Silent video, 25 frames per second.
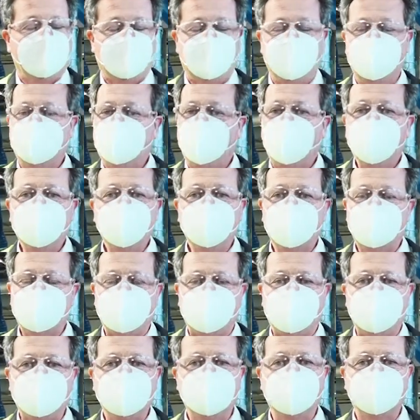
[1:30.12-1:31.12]
It's also
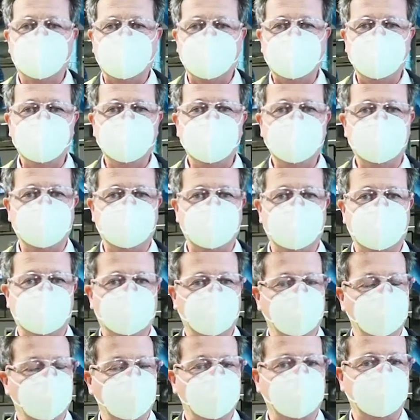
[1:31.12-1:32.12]
kind of easy
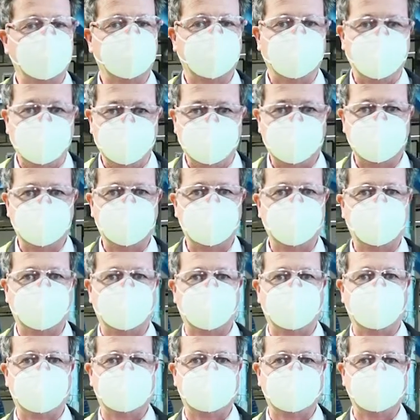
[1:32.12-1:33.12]
to do the principal
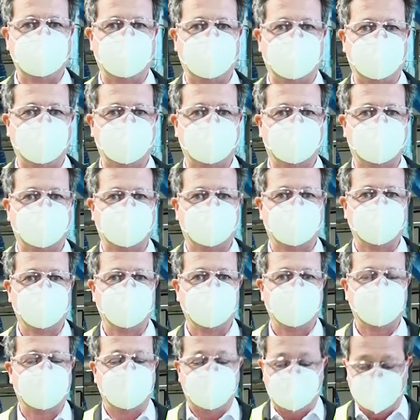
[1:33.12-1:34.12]
things in health,
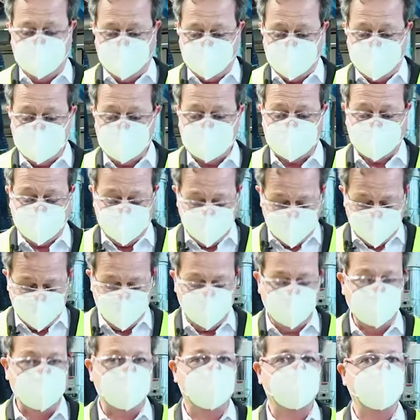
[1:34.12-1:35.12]
like I'm
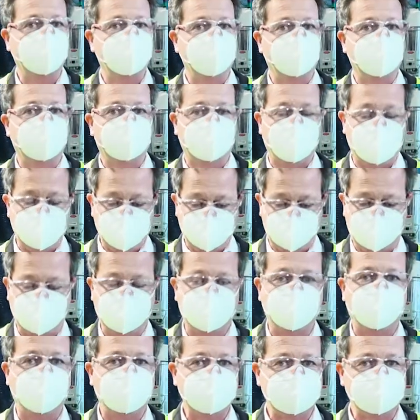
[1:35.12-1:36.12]
doing with the
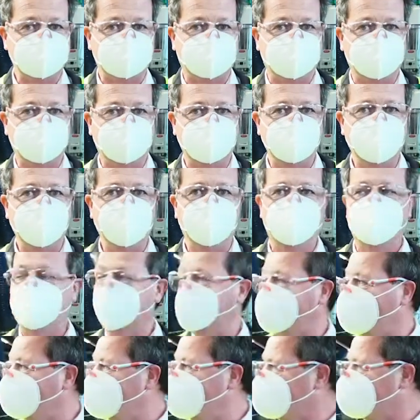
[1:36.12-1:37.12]
safety vest here,
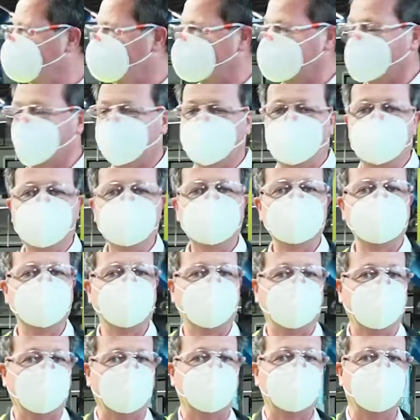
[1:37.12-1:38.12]
that everybody sees me
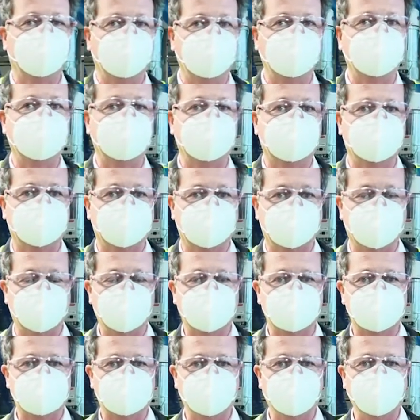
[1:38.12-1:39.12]
when I'm here in the
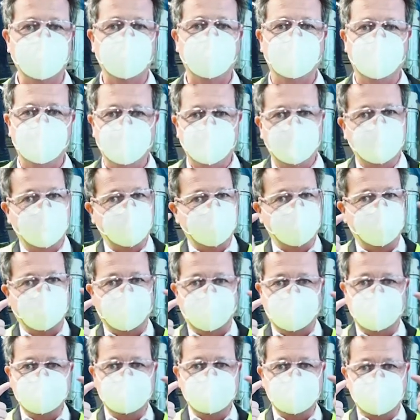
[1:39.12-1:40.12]
production,
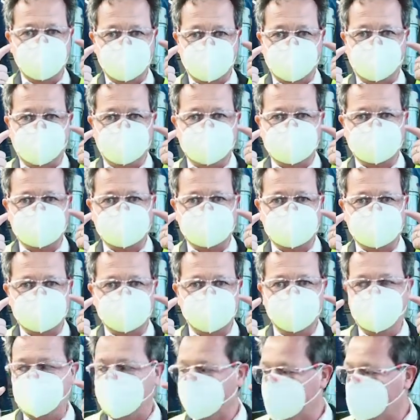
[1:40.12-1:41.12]
wearing some
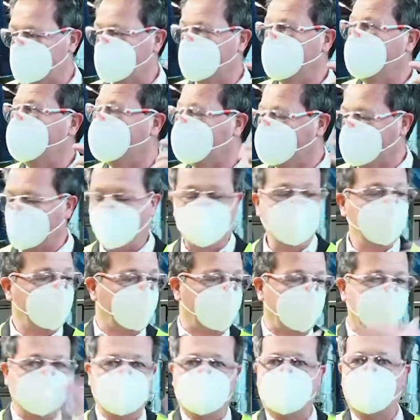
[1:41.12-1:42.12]
glasses, make sure if
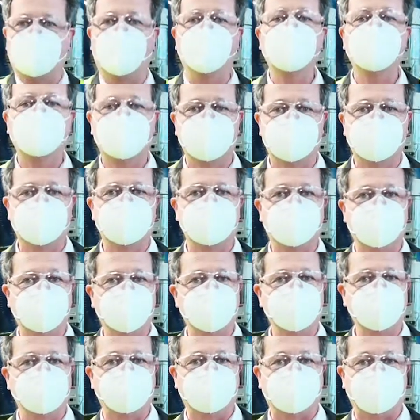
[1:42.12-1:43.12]
something comes from
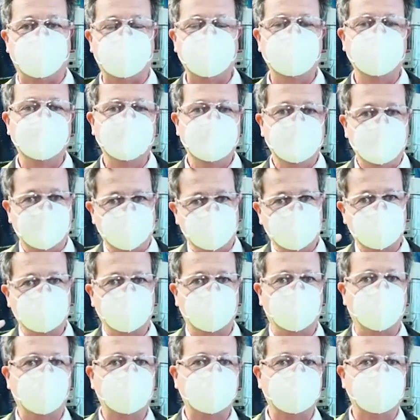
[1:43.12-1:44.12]
somewhere, not
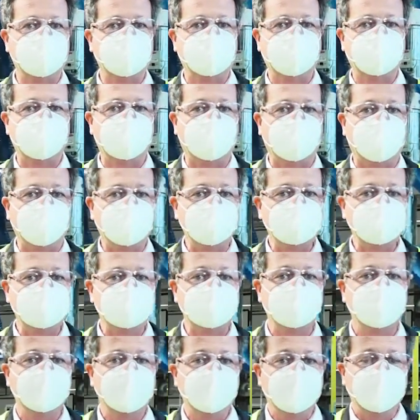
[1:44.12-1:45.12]
hurting my
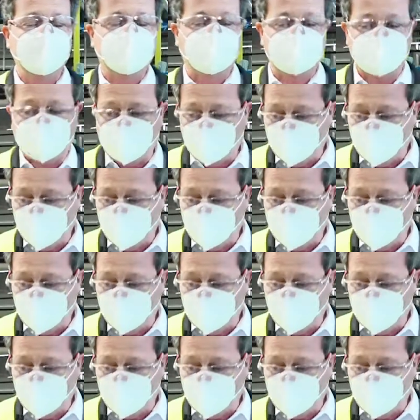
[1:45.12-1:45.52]
eyes, but